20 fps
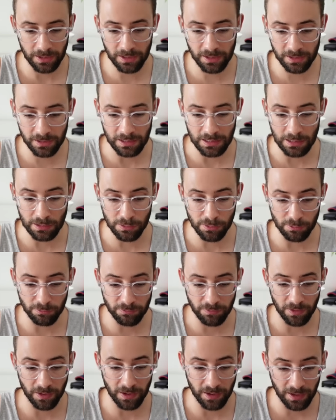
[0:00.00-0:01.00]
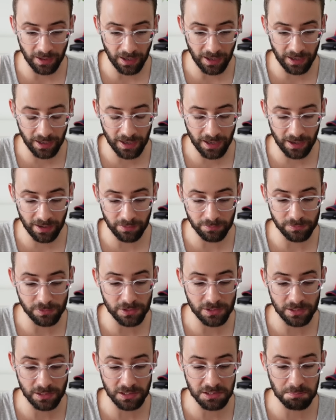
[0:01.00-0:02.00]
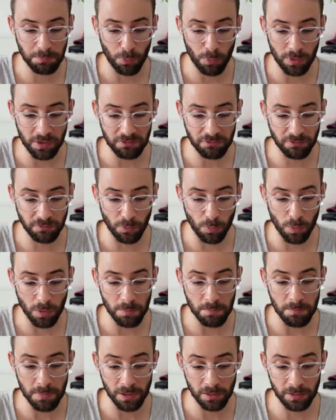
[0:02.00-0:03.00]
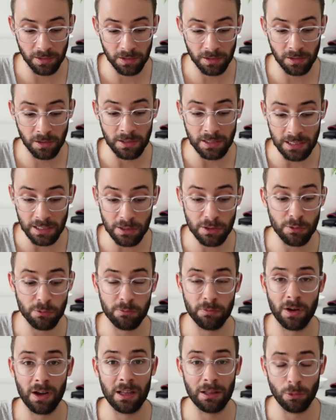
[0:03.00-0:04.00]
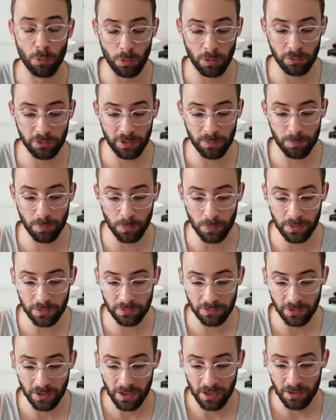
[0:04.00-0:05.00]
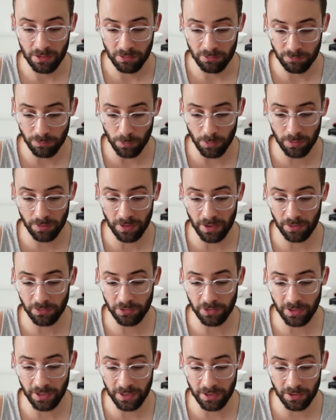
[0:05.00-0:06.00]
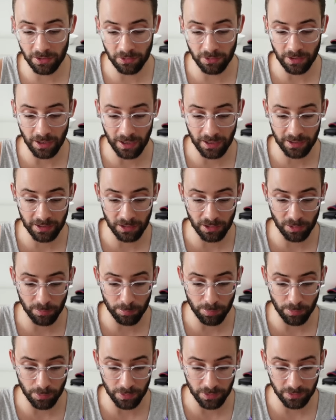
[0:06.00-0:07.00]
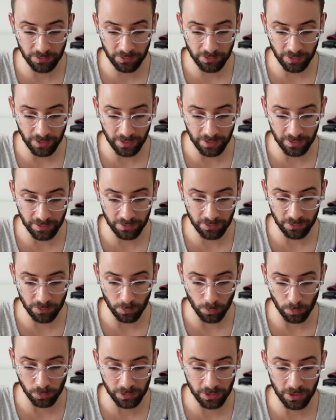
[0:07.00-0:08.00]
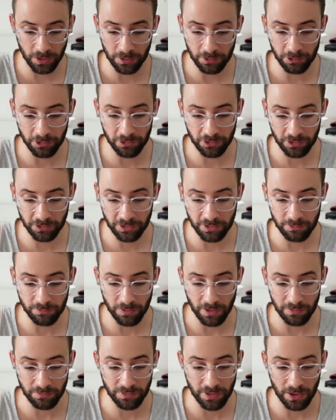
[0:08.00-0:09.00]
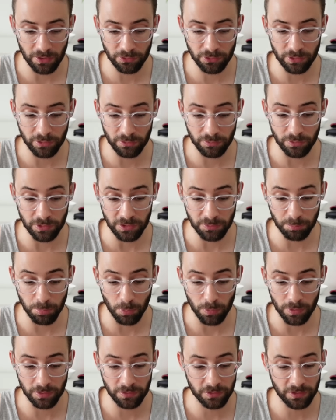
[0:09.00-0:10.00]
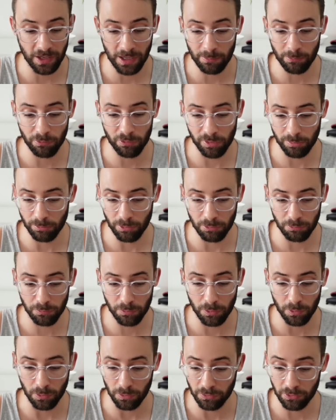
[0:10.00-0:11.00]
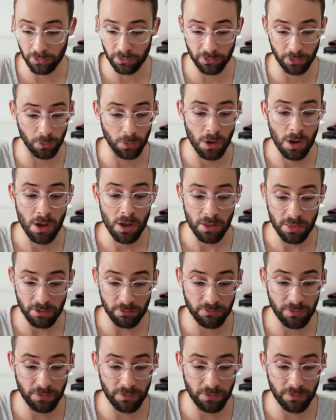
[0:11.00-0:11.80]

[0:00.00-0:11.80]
in EtherFi, I have six point four million EtherFi loyalty points, four thousand eight hundred EigenLayer points, and only one hundred sixty-five thousand of these points came from referrals. So the